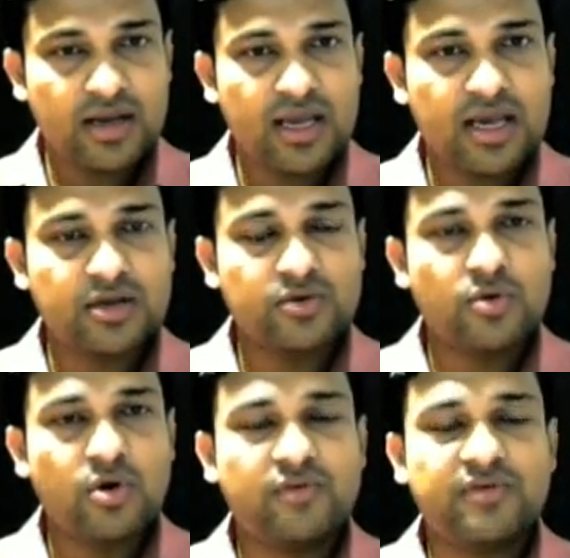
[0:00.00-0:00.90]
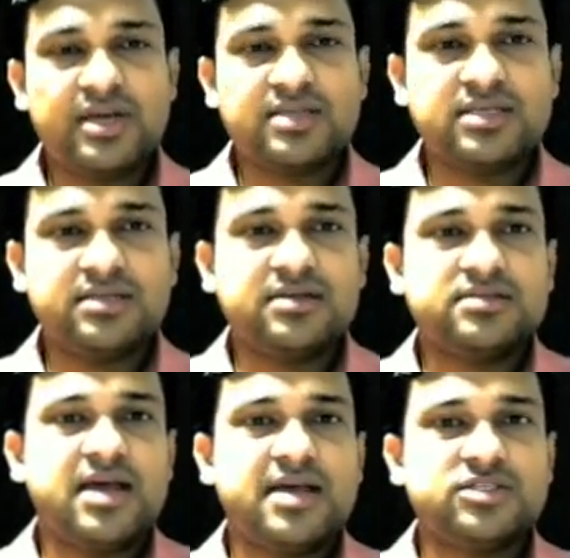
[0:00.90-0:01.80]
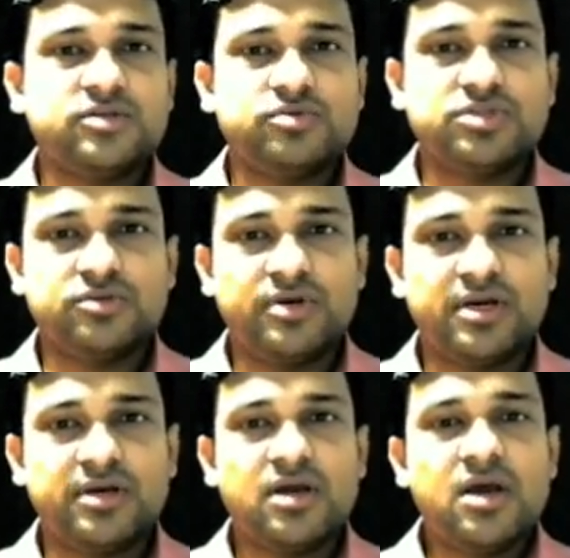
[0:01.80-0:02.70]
ALU or we can say that is the execution unit